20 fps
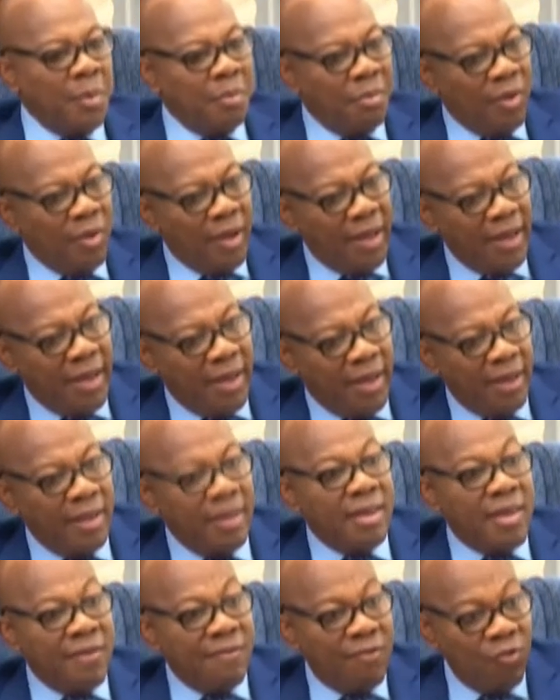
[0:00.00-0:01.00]
But here,
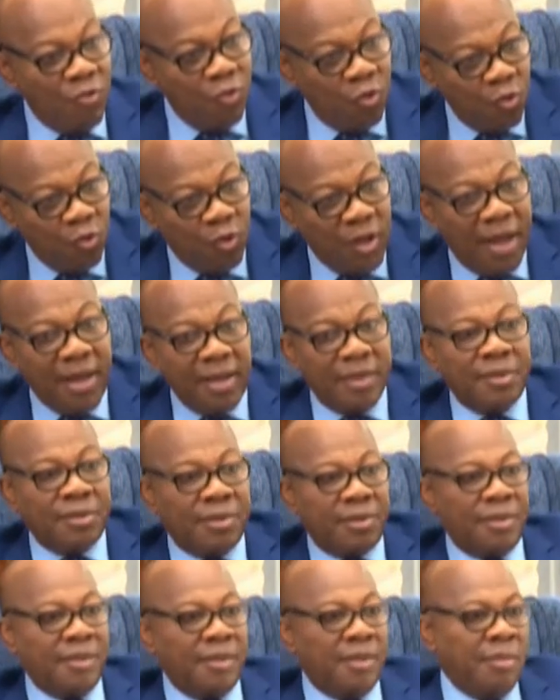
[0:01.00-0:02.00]
even you
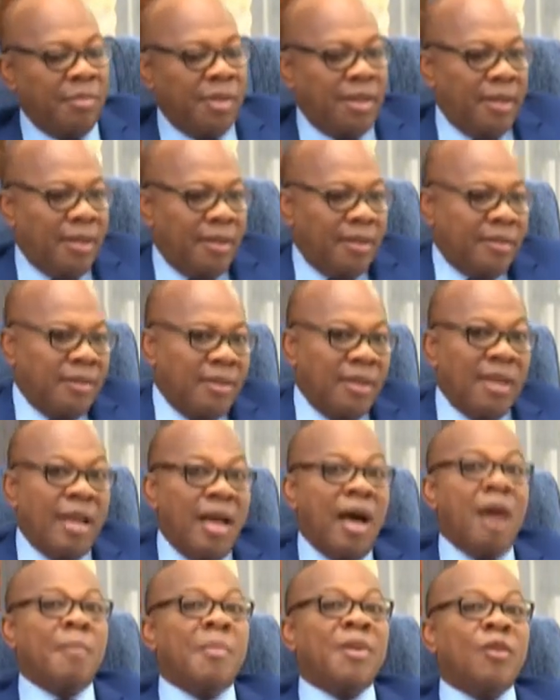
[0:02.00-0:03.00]
guys in the media,
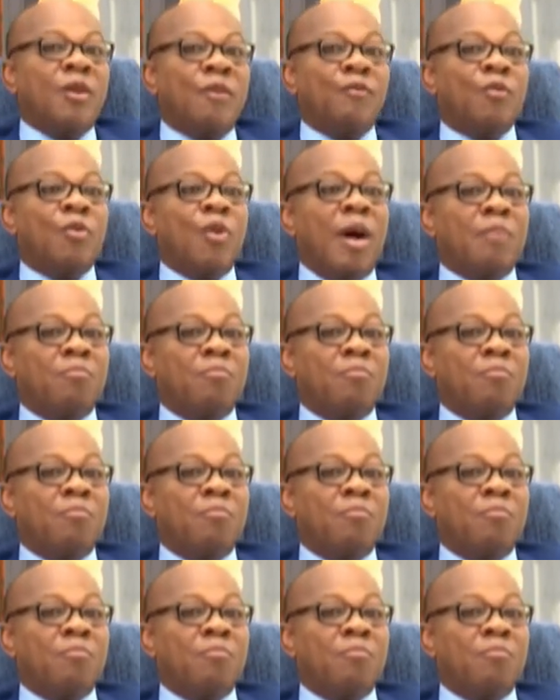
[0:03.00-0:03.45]
how many of you are